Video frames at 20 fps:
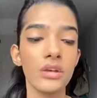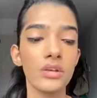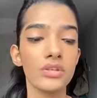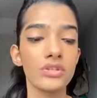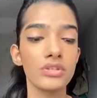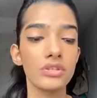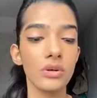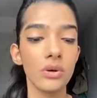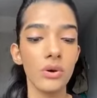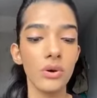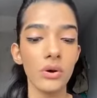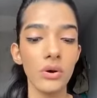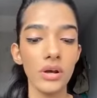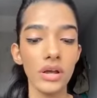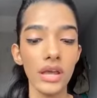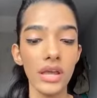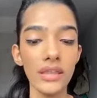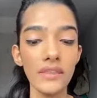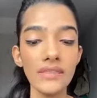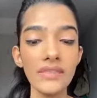So
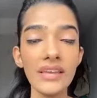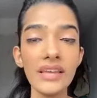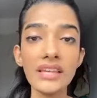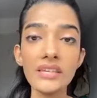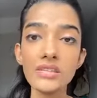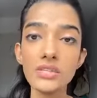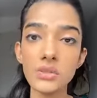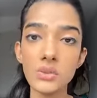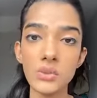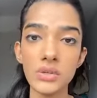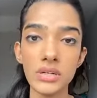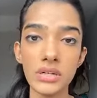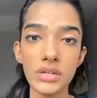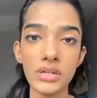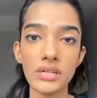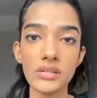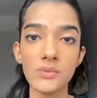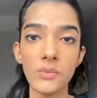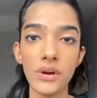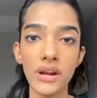in these 2
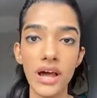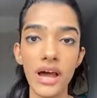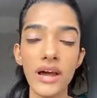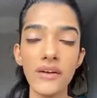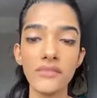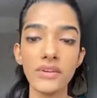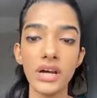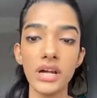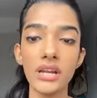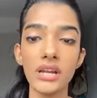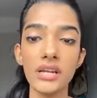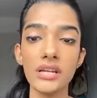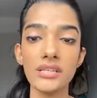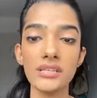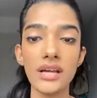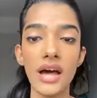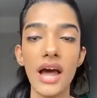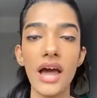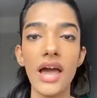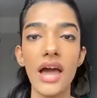years, what I have done is
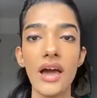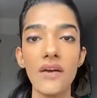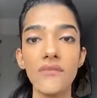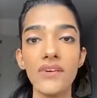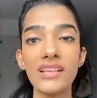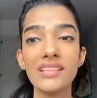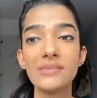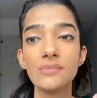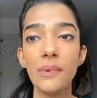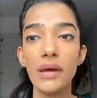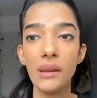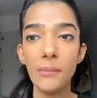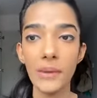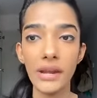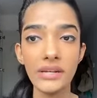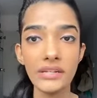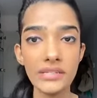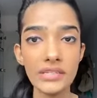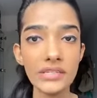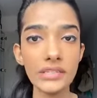I have
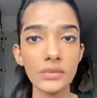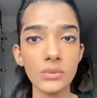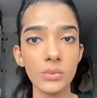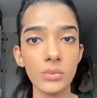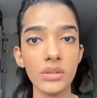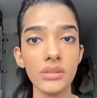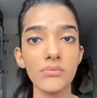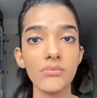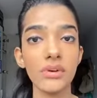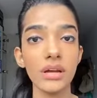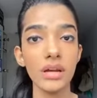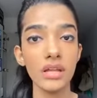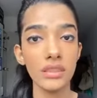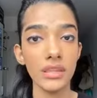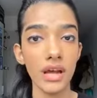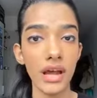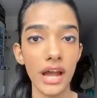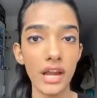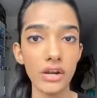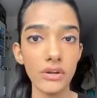experimented with
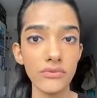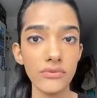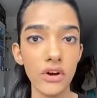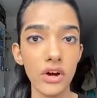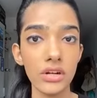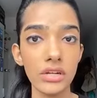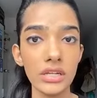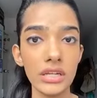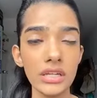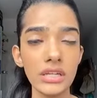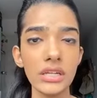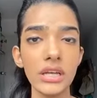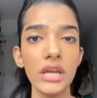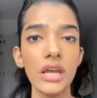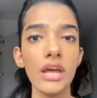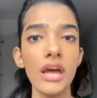the kind of content.